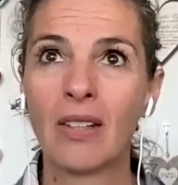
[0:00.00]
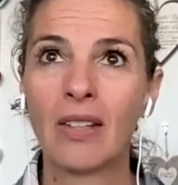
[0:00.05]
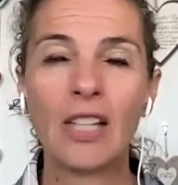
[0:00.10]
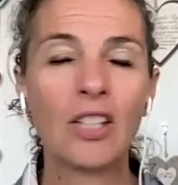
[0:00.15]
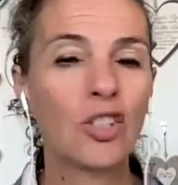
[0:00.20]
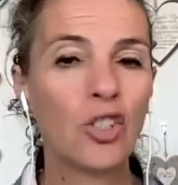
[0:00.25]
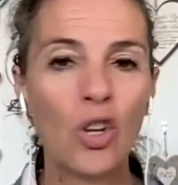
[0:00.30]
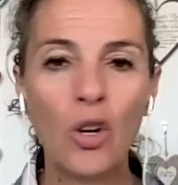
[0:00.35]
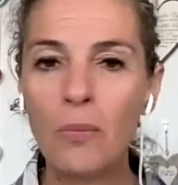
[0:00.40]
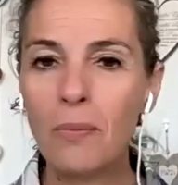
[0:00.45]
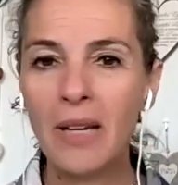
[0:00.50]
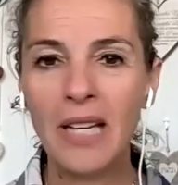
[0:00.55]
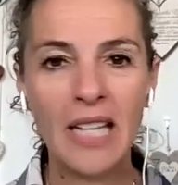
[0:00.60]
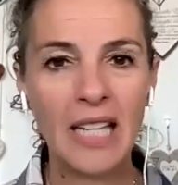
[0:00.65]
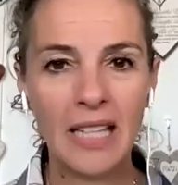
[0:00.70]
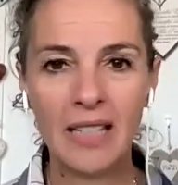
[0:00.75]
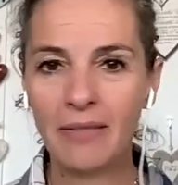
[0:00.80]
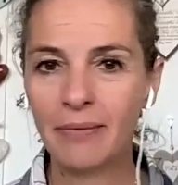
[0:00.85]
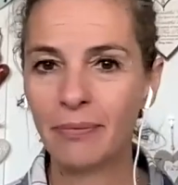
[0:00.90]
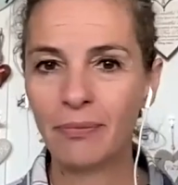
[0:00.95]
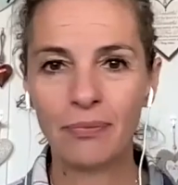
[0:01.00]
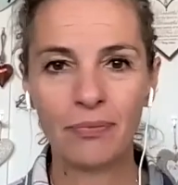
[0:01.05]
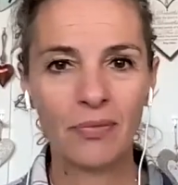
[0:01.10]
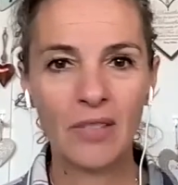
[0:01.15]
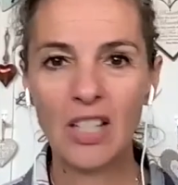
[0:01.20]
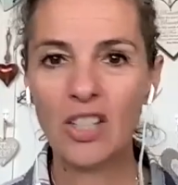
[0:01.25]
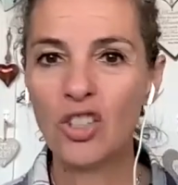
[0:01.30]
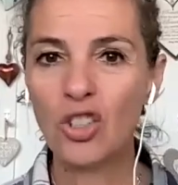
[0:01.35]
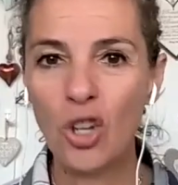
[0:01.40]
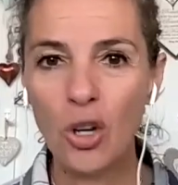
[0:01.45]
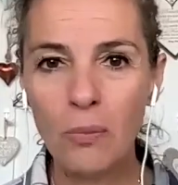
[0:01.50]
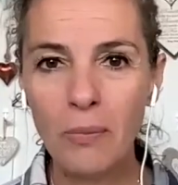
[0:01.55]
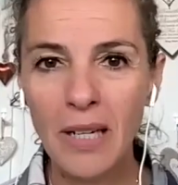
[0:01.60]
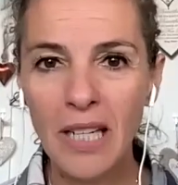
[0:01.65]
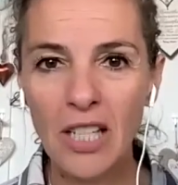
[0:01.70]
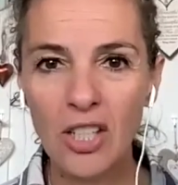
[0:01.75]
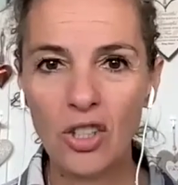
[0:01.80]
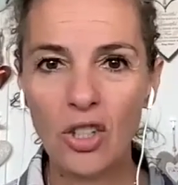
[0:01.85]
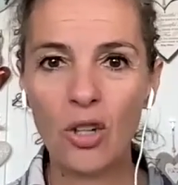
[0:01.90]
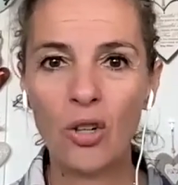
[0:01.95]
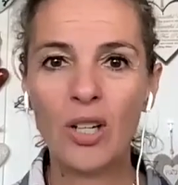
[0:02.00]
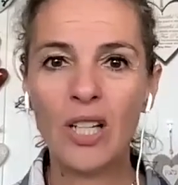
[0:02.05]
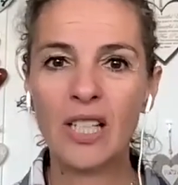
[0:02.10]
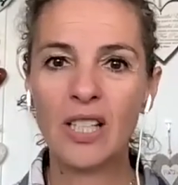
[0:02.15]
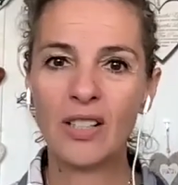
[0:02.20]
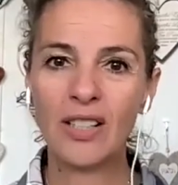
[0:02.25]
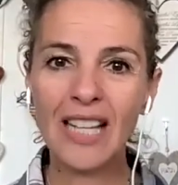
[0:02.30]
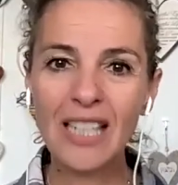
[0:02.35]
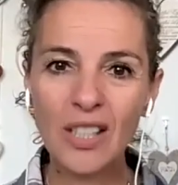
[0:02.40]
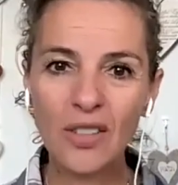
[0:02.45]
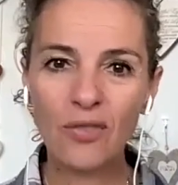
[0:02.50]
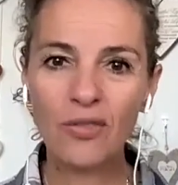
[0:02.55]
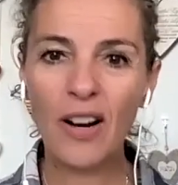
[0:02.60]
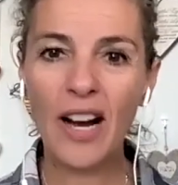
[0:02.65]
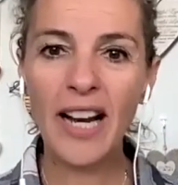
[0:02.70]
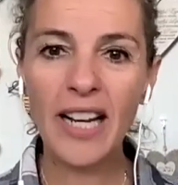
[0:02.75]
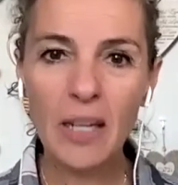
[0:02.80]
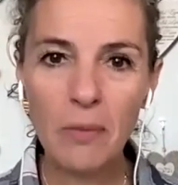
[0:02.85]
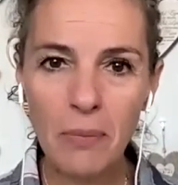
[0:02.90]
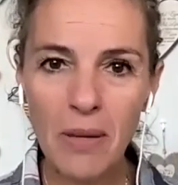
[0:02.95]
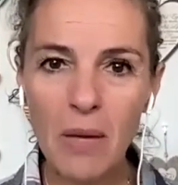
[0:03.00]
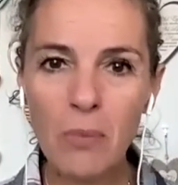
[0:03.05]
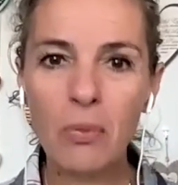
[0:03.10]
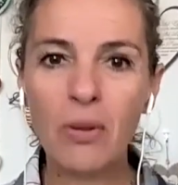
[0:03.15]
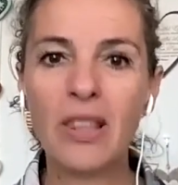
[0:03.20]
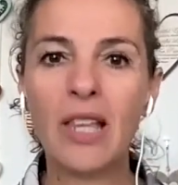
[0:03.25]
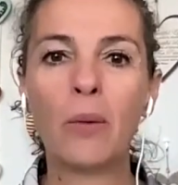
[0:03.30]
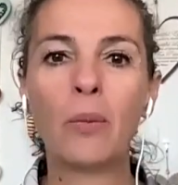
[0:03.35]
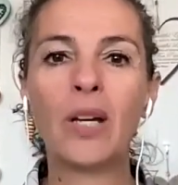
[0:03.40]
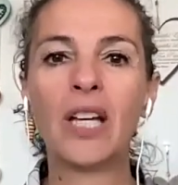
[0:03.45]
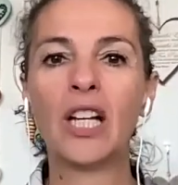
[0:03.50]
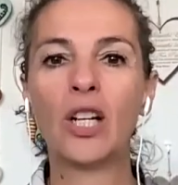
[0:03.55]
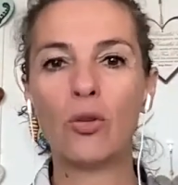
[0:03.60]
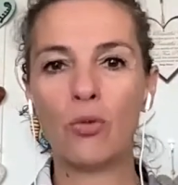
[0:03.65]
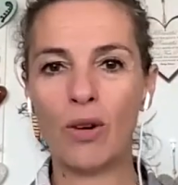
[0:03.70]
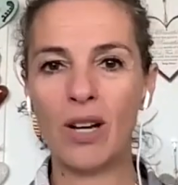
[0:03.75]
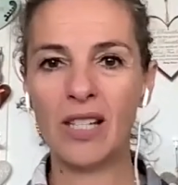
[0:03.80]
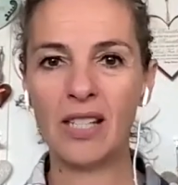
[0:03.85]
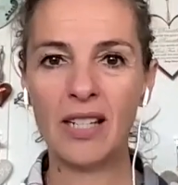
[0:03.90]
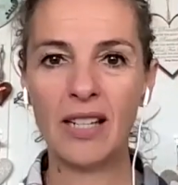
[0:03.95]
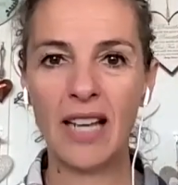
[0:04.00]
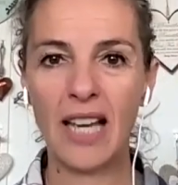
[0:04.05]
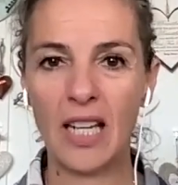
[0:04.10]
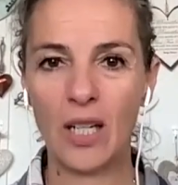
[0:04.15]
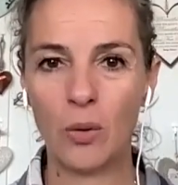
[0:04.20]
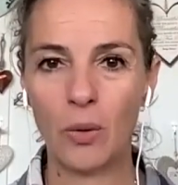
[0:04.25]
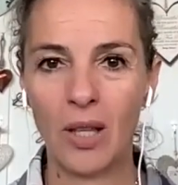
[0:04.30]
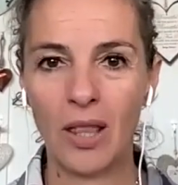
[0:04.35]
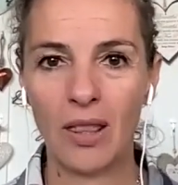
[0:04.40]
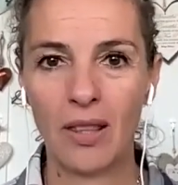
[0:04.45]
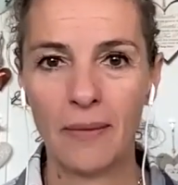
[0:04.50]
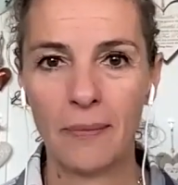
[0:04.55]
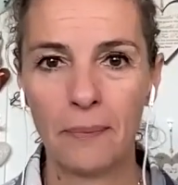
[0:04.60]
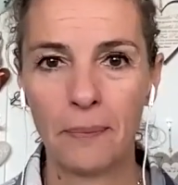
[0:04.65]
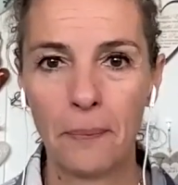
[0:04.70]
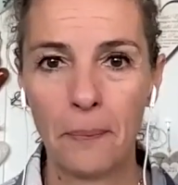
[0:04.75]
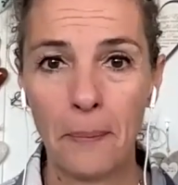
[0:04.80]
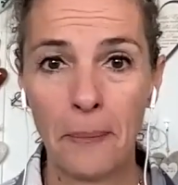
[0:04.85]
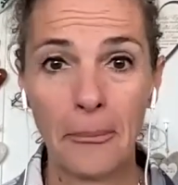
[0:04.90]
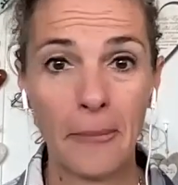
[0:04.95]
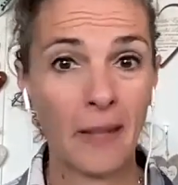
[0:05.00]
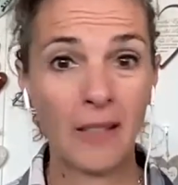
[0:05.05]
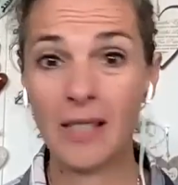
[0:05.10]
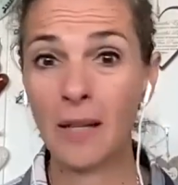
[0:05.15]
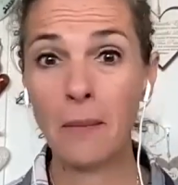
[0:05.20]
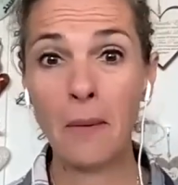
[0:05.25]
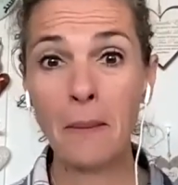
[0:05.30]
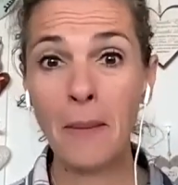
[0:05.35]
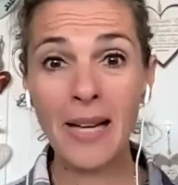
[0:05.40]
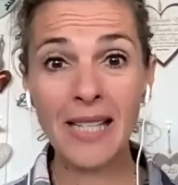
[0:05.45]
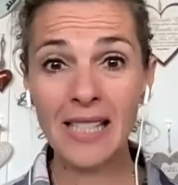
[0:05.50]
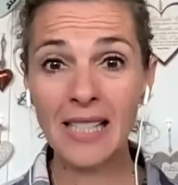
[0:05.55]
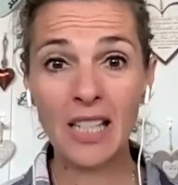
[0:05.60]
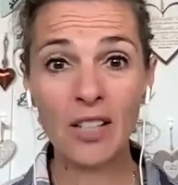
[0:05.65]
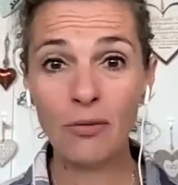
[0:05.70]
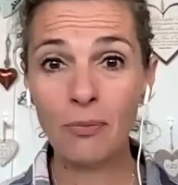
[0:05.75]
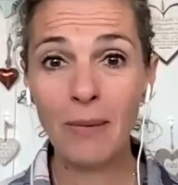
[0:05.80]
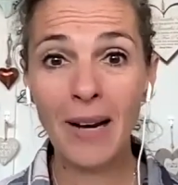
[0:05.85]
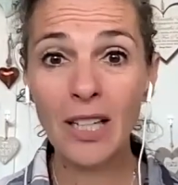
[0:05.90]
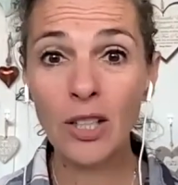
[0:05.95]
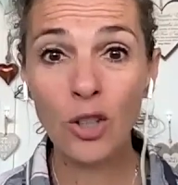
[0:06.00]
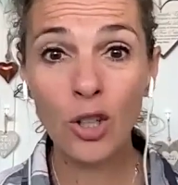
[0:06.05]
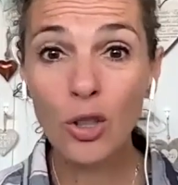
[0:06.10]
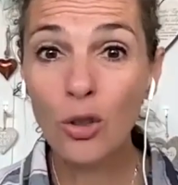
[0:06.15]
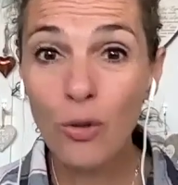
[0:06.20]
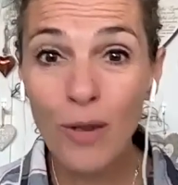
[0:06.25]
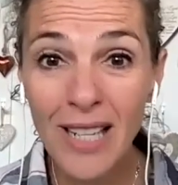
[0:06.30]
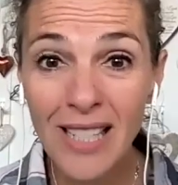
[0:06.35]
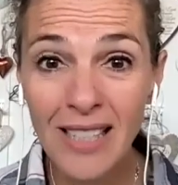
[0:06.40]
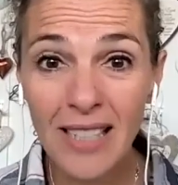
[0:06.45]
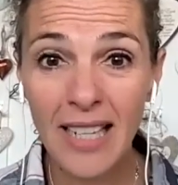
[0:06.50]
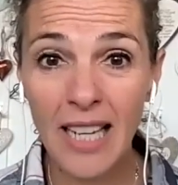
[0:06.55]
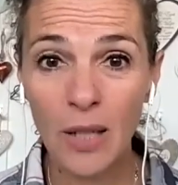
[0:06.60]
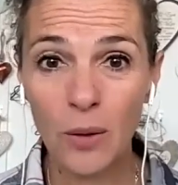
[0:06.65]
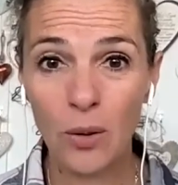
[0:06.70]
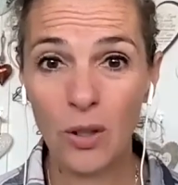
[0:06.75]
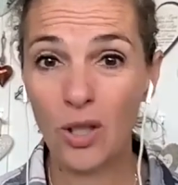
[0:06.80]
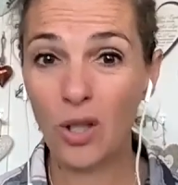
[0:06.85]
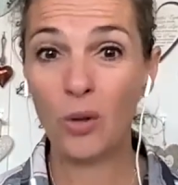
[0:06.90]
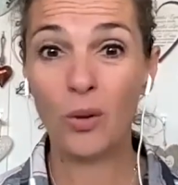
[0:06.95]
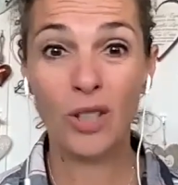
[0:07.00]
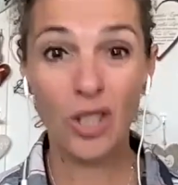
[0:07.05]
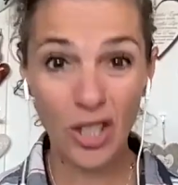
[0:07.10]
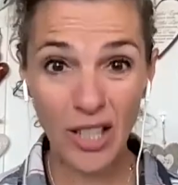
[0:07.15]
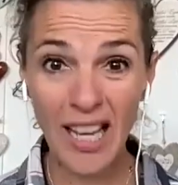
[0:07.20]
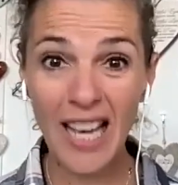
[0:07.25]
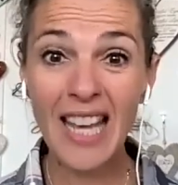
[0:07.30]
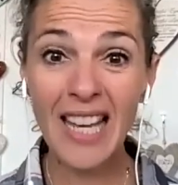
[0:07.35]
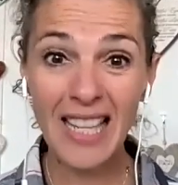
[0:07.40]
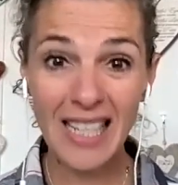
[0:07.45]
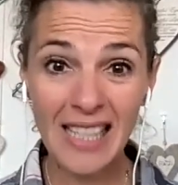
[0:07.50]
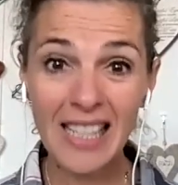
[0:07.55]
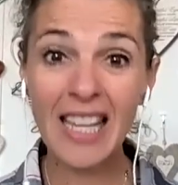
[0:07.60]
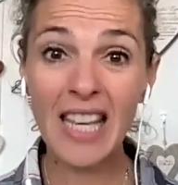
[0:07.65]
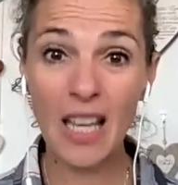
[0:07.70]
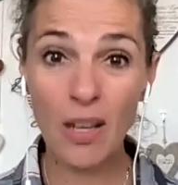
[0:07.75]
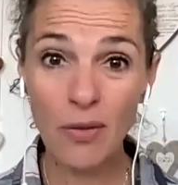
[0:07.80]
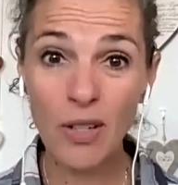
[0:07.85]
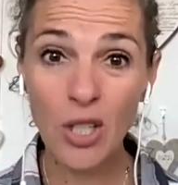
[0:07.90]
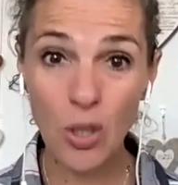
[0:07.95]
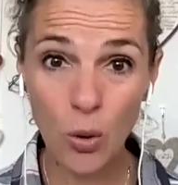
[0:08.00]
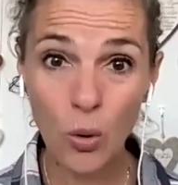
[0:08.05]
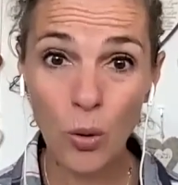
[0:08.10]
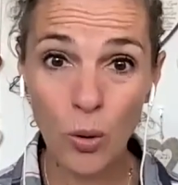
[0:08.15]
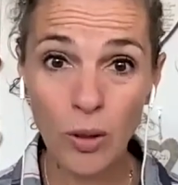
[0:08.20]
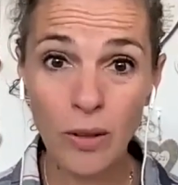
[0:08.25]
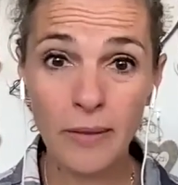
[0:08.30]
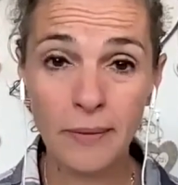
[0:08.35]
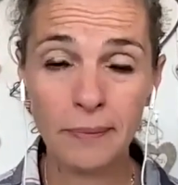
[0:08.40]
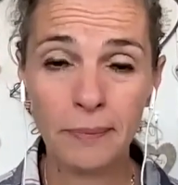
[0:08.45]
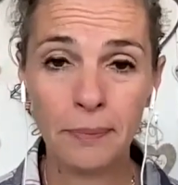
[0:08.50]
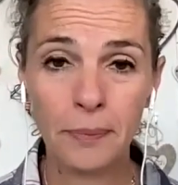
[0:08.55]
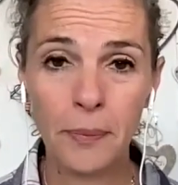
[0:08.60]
There's so many. So it's finding people that we can resonate with. Some of my stuff might not resonate with you, and today is a heavy talk.